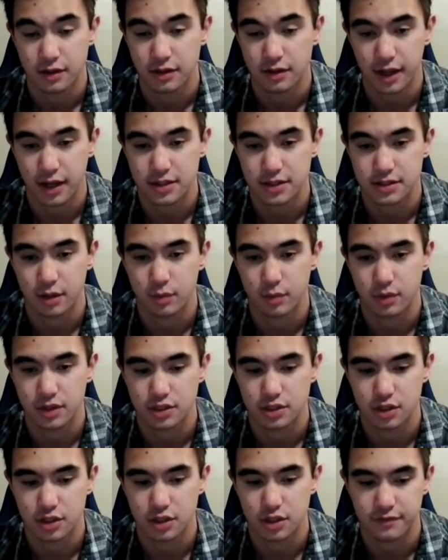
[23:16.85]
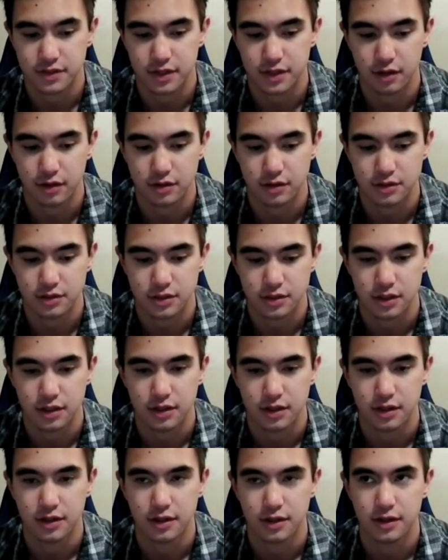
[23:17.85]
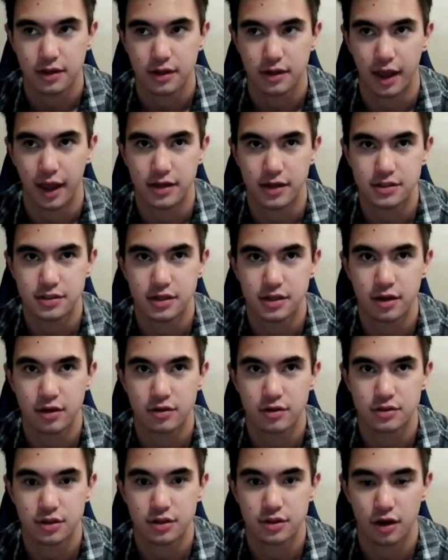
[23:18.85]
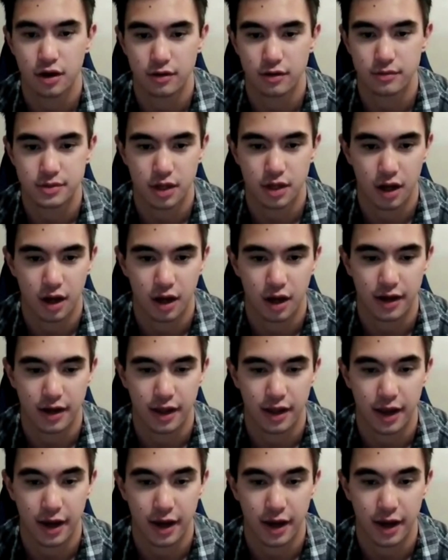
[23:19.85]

Like I said, with the soft skills, engineers are taught